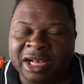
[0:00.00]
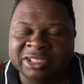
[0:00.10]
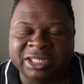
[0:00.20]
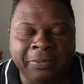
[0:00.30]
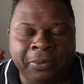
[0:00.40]

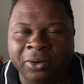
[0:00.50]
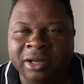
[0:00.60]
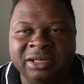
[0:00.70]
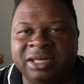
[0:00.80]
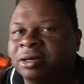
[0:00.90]
It's a
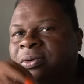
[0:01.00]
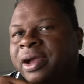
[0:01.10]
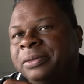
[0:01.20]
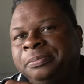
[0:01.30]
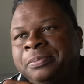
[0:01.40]
pre-dinner
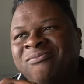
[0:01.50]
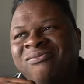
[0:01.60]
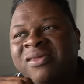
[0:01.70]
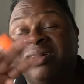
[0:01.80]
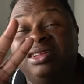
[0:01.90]
bread.
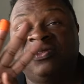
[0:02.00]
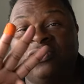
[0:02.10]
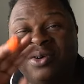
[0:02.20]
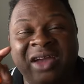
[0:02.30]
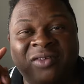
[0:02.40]
It's
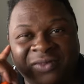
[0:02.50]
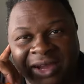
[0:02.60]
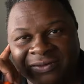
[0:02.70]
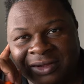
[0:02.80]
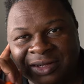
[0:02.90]
four and a half out of
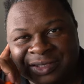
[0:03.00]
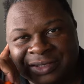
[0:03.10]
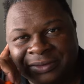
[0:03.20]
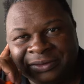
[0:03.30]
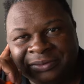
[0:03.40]
five
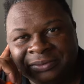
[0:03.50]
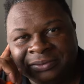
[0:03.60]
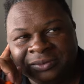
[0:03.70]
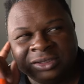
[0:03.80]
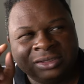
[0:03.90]

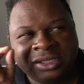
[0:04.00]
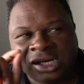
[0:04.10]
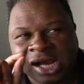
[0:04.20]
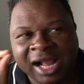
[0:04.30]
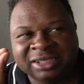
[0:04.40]

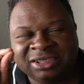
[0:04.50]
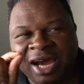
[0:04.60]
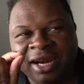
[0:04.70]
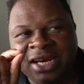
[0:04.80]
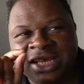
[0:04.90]
points. It's
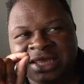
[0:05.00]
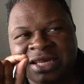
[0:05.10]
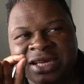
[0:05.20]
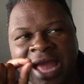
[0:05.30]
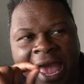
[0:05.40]
not
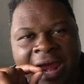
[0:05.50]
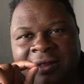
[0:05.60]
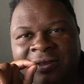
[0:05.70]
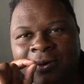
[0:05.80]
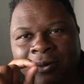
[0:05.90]
anything out
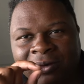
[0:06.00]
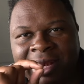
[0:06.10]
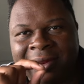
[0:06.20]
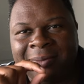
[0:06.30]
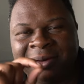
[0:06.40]
of the
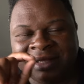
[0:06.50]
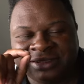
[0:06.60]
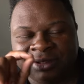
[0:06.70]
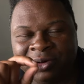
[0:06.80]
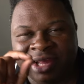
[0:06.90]
ordinary, but
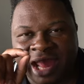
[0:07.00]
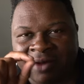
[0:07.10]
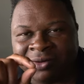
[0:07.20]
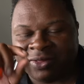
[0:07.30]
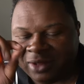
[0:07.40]
it's doing
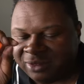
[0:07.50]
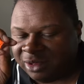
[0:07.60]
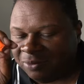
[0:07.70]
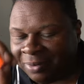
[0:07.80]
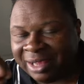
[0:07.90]
everything
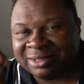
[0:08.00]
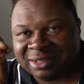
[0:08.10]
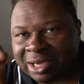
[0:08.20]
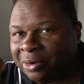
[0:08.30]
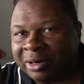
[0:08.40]
that makes
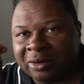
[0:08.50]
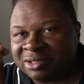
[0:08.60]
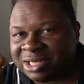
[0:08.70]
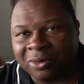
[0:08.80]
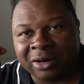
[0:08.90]
sourdough
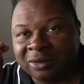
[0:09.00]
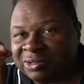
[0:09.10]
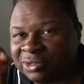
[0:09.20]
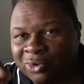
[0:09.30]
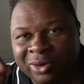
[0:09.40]
sourdough
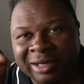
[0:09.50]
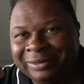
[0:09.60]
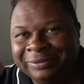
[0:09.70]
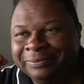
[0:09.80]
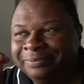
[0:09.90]
so well.
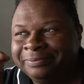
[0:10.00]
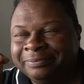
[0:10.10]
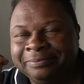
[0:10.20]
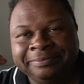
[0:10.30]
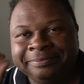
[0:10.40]

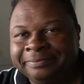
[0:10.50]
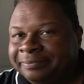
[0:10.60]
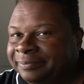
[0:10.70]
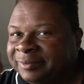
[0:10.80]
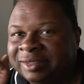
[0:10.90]

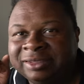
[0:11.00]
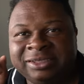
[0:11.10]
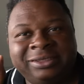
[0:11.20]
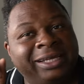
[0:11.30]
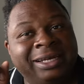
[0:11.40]

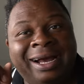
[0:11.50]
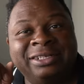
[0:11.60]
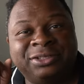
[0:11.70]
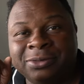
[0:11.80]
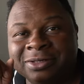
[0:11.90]
It's hitting high
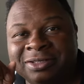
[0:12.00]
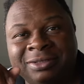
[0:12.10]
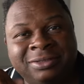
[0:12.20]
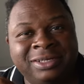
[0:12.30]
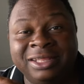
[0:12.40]
scores,
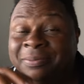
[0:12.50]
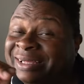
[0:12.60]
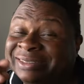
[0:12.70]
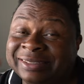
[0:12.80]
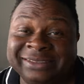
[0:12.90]
hitting the
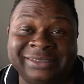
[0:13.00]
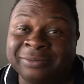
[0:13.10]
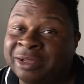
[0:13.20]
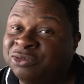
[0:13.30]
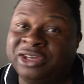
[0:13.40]
basics, and
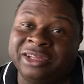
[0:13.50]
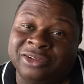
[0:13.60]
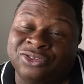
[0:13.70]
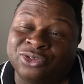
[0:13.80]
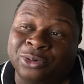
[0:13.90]
sometimes you get a
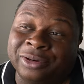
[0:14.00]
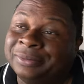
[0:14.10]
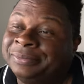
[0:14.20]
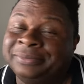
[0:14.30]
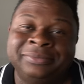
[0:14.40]
good
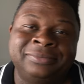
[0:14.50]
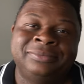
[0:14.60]
score.